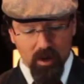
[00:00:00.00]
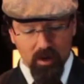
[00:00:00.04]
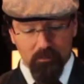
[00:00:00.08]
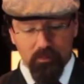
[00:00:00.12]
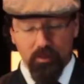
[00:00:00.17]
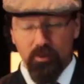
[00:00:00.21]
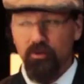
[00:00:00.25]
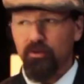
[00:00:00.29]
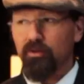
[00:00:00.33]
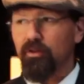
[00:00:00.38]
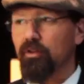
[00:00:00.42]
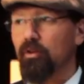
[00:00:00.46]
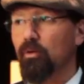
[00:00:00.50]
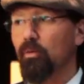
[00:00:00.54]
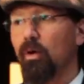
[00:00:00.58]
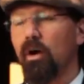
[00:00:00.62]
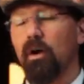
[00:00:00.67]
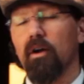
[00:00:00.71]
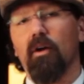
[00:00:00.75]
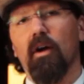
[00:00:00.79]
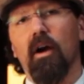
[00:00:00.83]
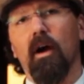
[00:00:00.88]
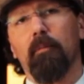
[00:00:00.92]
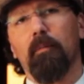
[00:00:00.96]
not pushing the
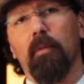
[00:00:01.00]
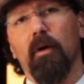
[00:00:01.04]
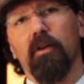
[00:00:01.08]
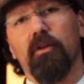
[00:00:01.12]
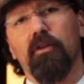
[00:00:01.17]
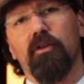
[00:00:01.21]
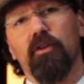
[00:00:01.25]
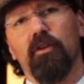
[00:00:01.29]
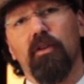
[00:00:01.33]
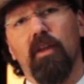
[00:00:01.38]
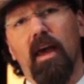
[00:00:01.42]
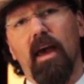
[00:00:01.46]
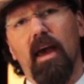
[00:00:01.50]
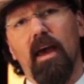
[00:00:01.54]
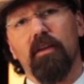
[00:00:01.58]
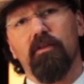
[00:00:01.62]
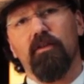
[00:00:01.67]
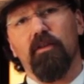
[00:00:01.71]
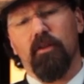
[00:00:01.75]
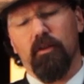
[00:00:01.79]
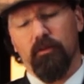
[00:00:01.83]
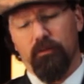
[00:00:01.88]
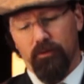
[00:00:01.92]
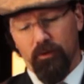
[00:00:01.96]
water up onto the
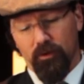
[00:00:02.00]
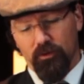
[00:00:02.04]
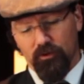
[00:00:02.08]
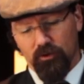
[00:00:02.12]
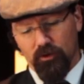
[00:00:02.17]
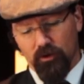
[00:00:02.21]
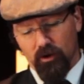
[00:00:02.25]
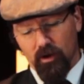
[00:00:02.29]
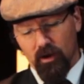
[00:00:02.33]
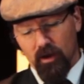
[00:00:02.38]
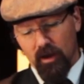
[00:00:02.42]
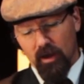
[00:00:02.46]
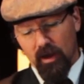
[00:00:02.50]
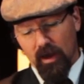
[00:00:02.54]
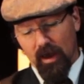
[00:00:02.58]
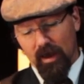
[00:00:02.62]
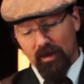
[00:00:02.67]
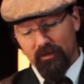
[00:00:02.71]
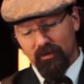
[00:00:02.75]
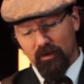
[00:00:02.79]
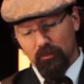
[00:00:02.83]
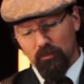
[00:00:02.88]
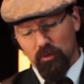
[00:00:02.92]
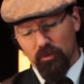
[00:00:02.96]
edge of the filter.
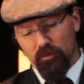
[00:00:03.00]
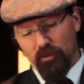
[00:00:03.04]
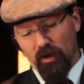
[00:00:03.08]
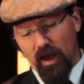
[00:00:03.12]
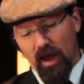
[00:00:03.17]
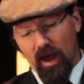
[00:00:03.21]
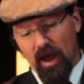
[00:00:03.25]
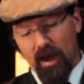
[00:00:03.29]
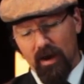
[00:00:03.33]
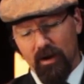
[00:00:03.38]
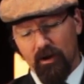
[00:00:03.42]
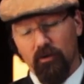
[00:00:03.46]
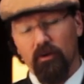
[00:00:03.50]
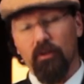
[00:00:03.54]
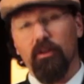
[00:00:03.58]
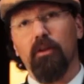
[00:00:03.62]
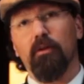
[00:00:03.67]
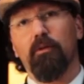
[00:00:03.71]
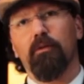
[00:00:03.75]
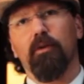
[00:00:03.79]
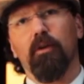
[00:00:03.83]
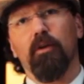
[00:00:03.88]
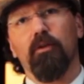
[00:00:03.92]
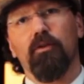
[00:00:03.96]
As I move higher on
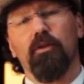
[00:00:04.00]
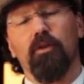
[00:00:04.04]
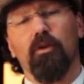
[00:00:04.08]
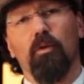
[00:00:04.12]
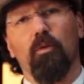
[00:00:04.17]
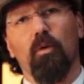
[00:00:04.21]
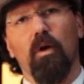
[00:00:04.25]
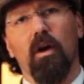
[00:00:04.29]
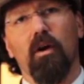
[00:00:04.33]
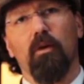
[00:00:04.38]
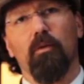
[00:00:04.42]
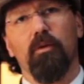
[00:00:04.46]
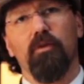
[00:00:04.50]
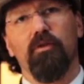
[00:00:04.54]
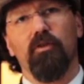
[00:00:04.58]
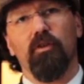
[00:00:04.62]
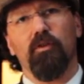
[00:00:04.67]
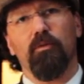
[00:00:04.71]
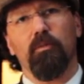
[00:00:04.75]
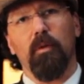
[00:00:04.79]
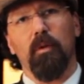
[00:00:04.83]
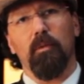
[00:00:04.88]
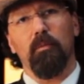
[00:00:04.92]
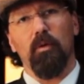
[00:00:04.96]
the filter, the water would
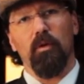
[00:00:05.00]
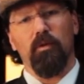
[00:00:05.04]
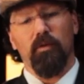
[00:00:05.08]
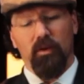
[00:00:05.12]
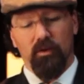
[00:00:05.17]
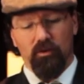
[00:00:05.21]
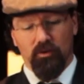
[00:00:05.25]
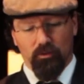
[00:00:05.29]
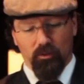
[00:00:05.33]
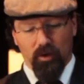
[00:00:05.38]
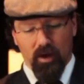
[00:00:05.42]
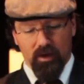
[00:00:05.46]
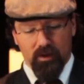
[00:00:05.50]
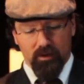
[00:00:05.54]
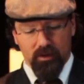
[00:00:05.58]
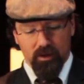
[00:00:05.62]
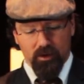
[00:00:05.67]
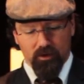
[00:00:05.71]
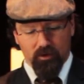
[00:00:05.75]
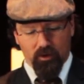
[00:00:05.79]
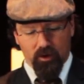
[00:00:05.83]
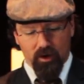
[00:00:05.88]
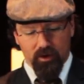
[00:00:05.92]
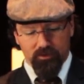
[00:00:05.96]
just be moving directly
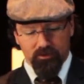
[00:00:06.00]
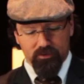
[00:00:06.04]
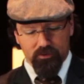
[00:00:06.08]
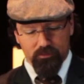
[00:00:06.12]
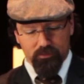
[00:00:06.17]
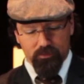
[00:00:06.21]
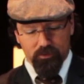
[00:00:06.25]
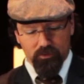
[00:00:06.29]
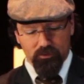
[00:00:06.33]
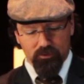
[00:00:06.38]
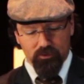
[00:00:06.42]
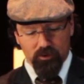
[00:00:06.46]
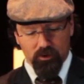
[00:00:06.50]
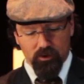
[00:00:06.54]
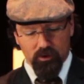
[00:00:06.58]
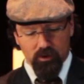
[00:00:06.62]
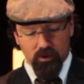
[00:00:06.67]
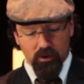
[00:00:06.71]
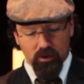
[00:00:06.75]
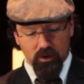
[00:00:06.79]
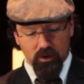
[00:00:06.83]
across the filter.